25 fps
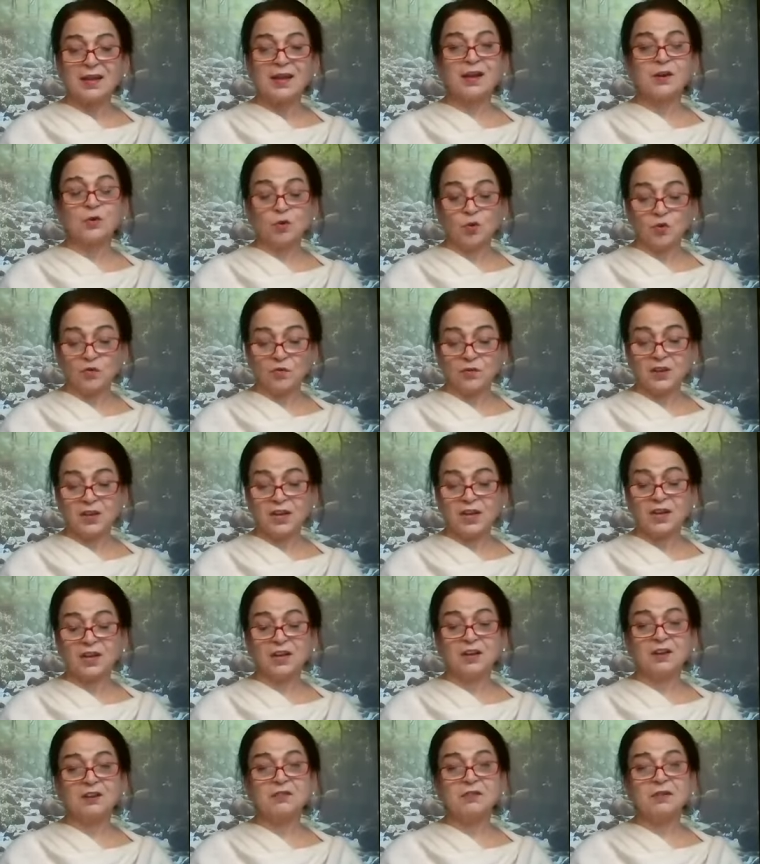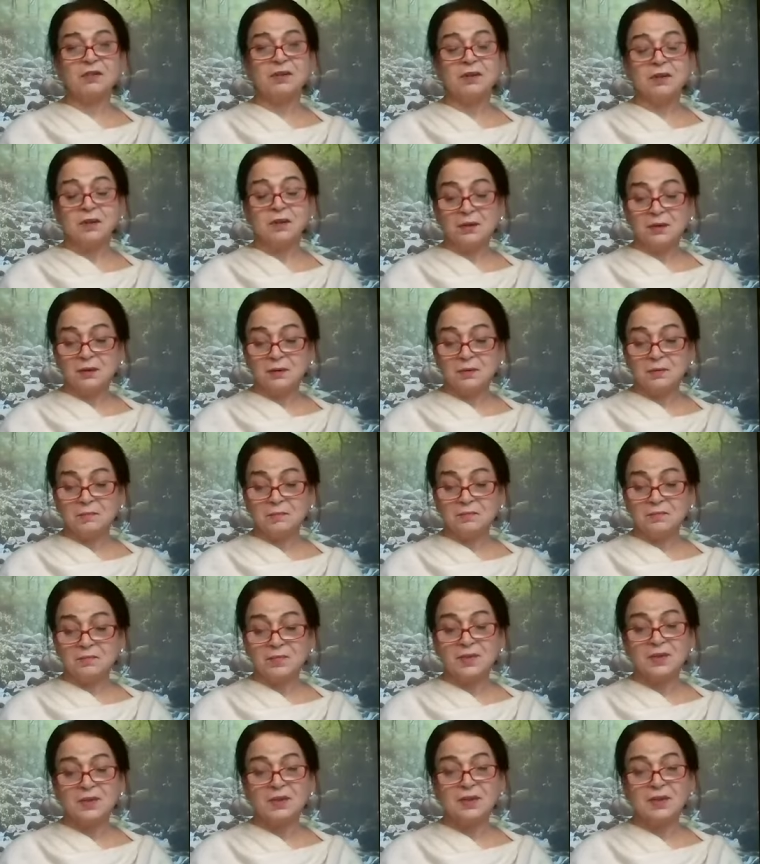And over here,
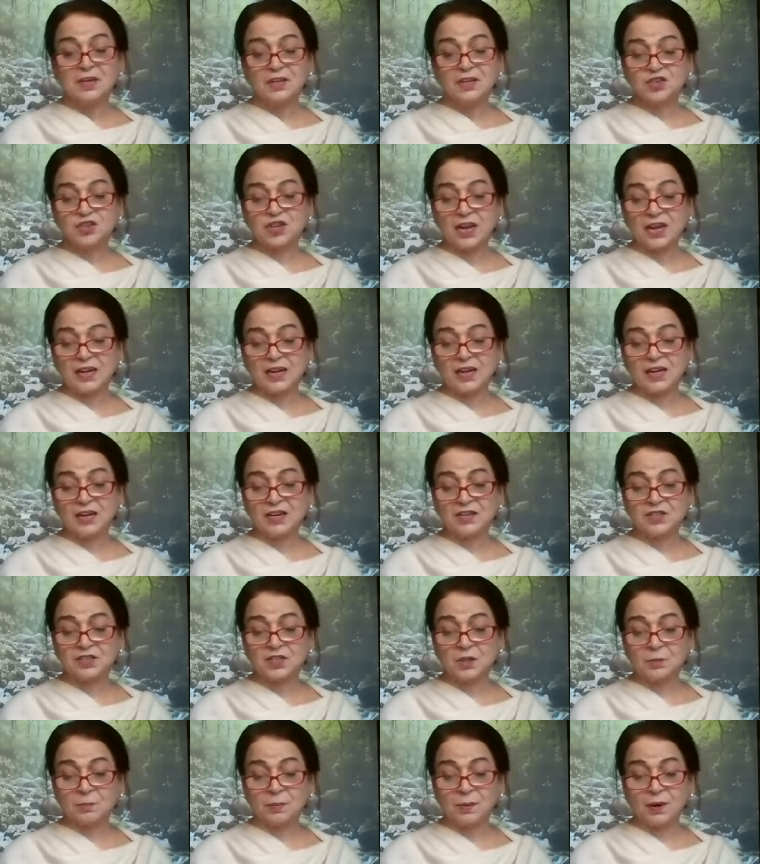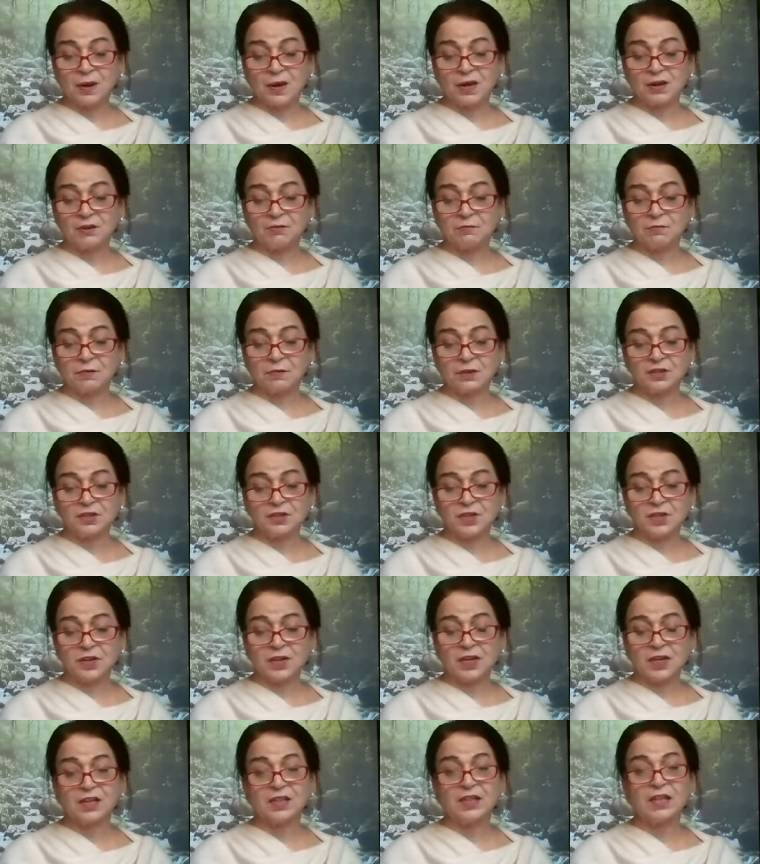he is telling us the pran
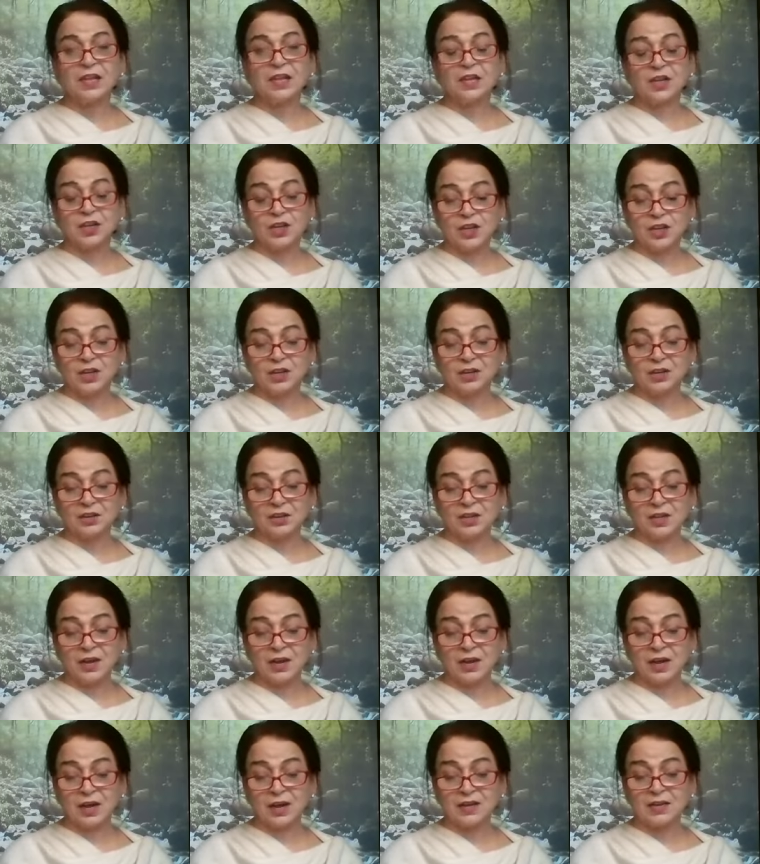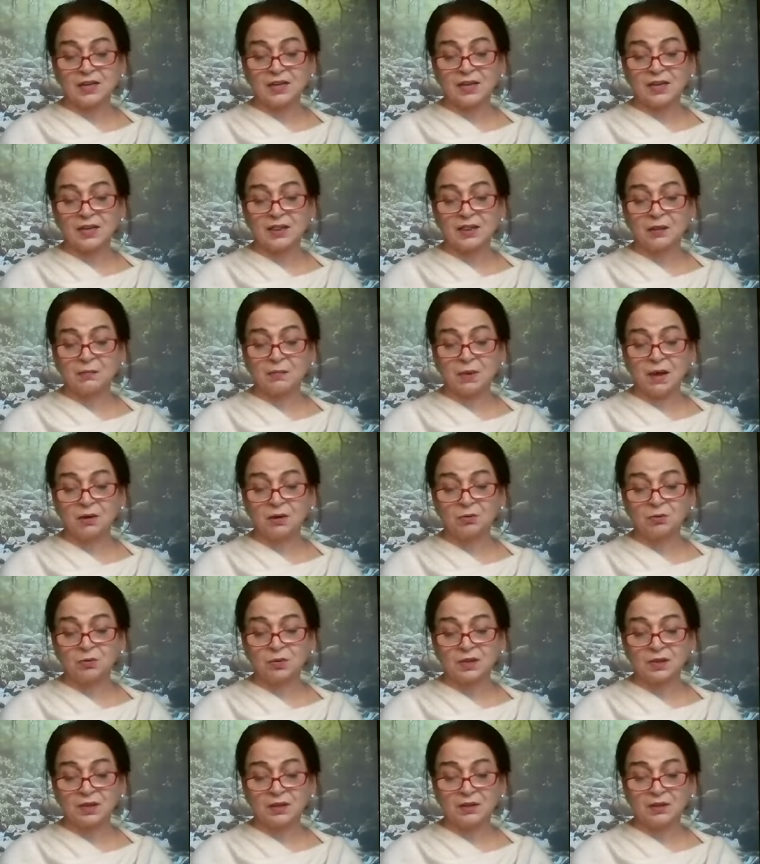functioning in the ear, the eye, and the
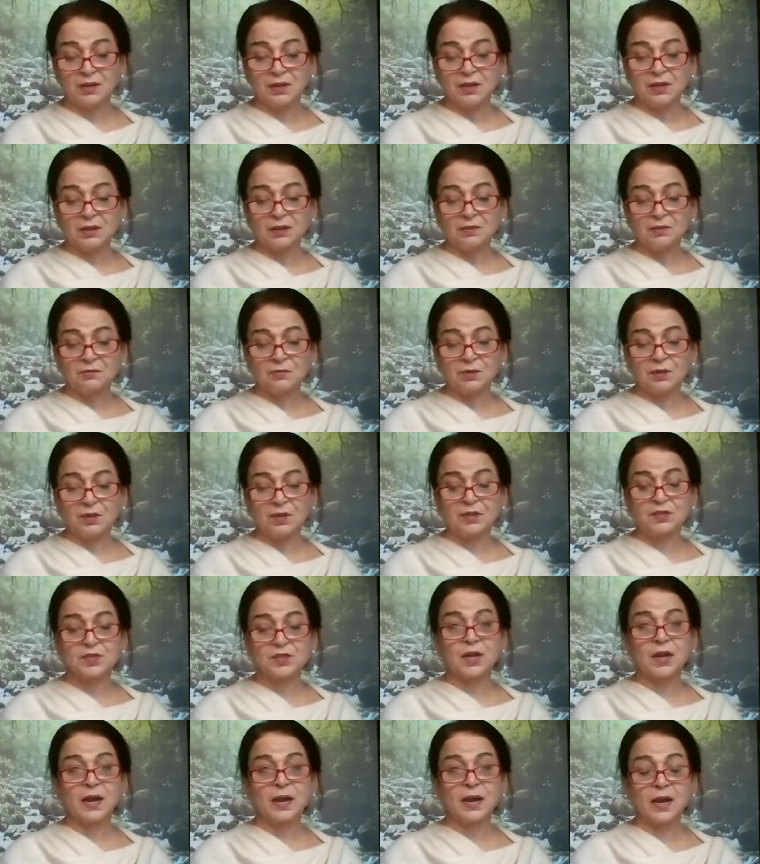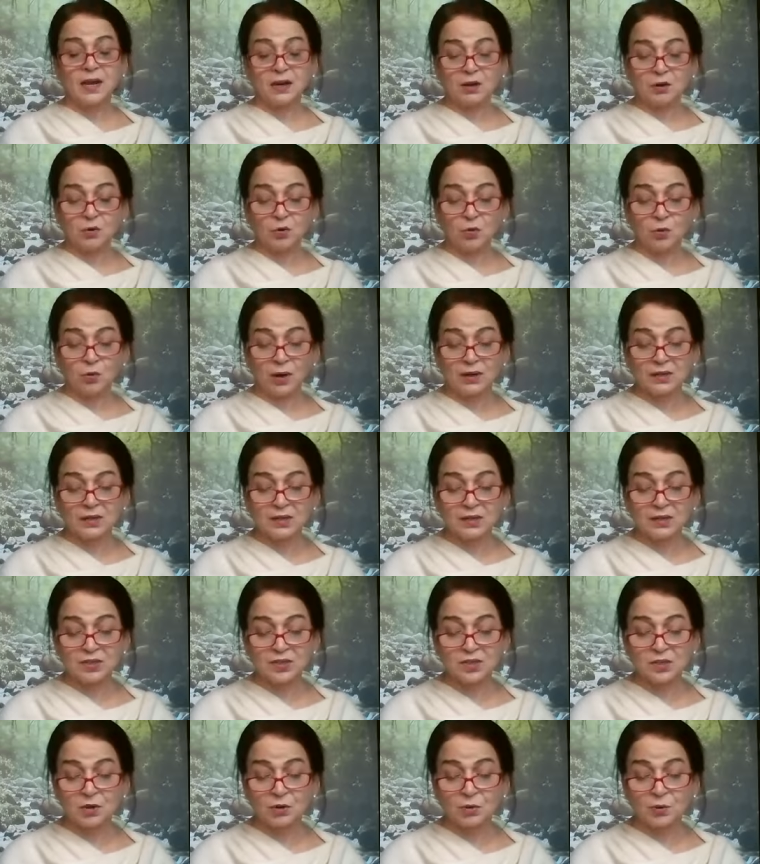mouth, with its
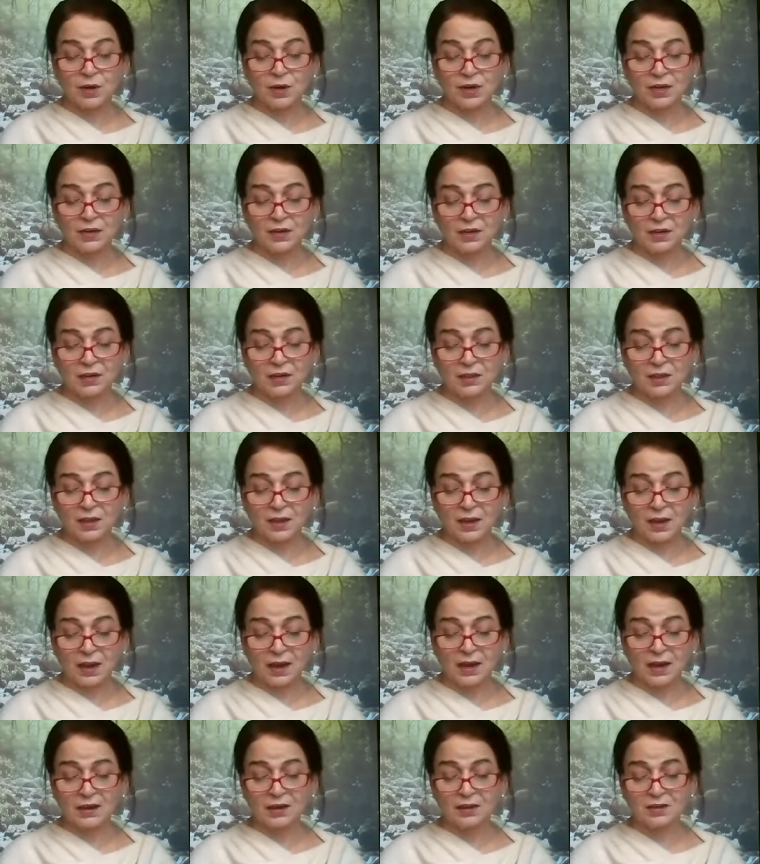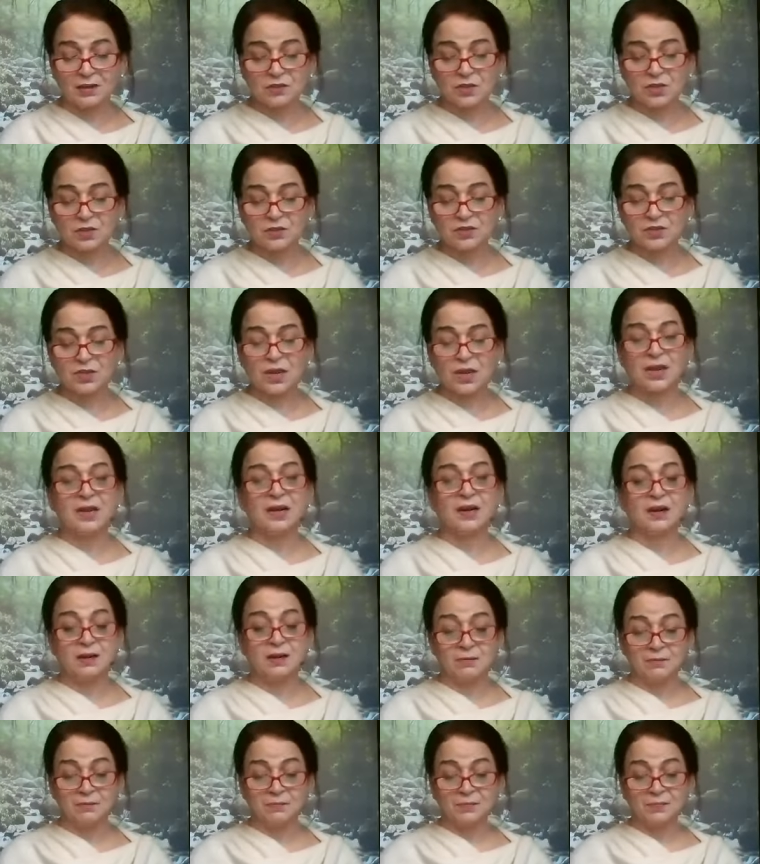headquarters located in the head is the
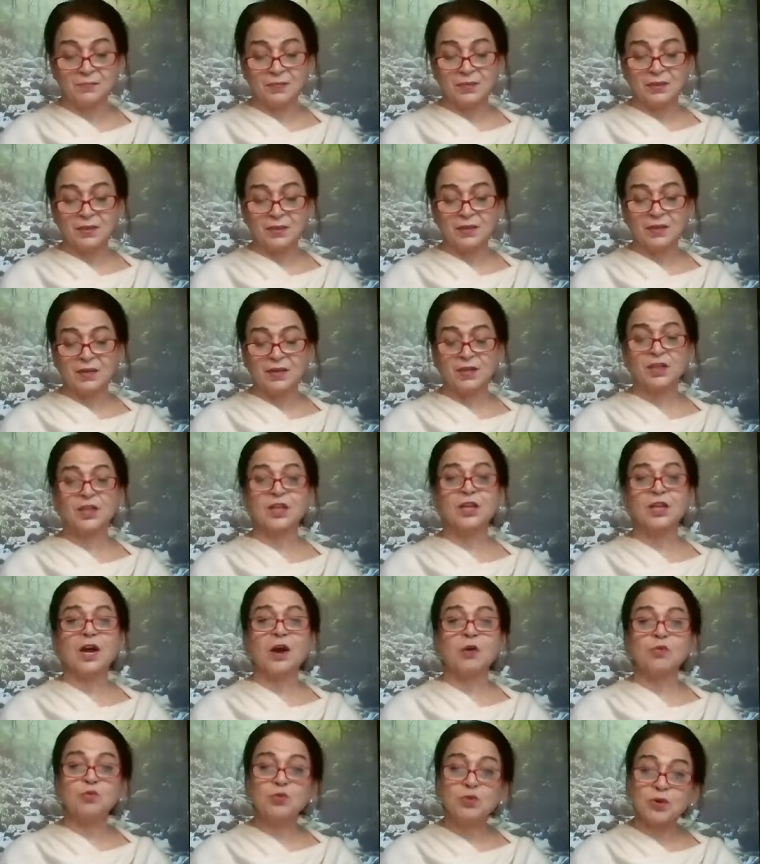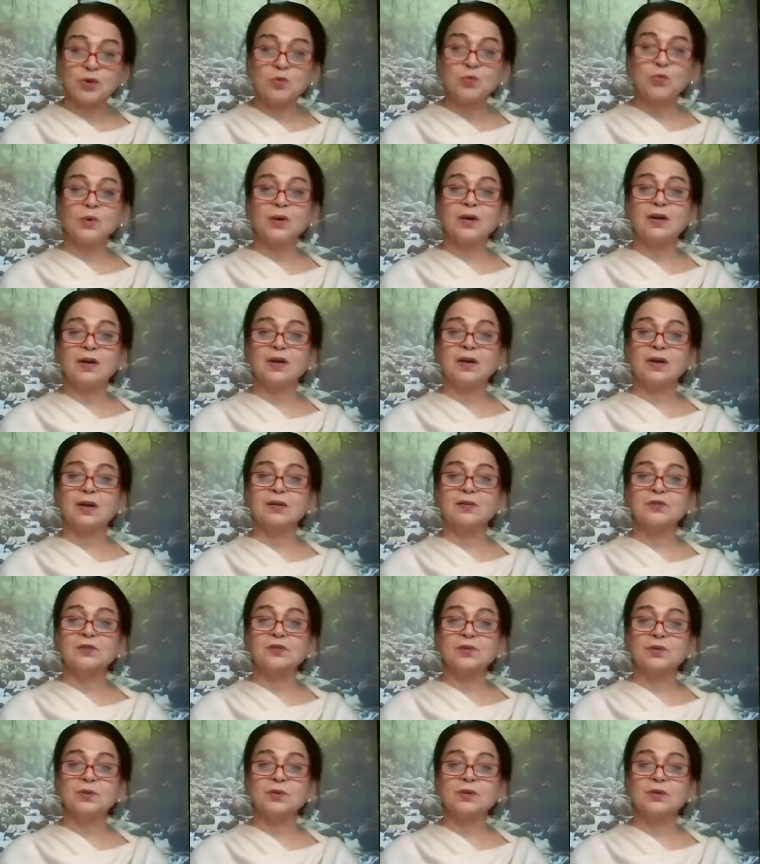sun, in the outer world
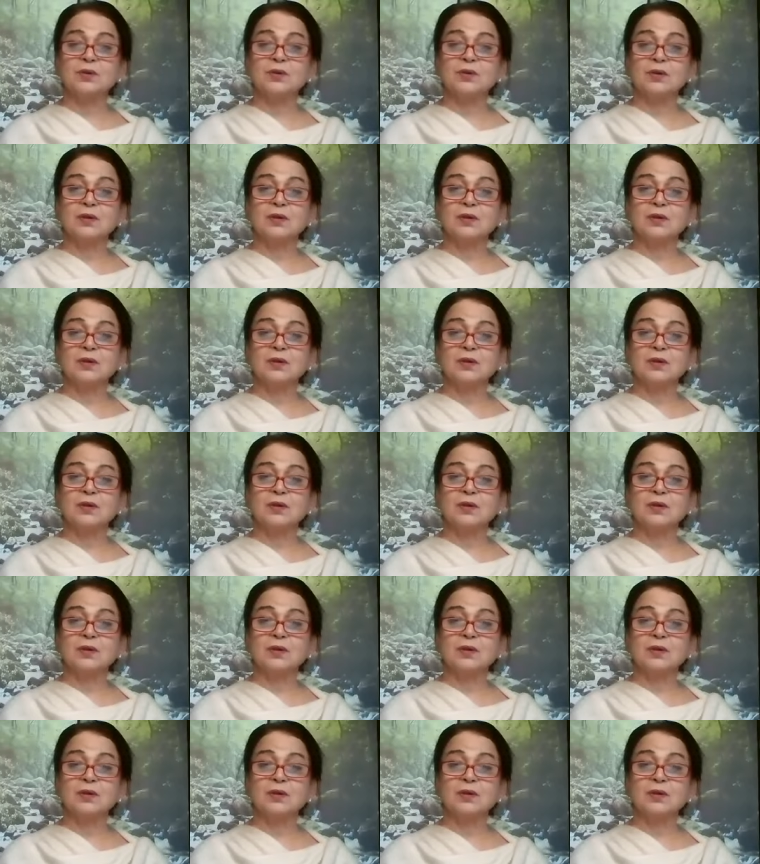also.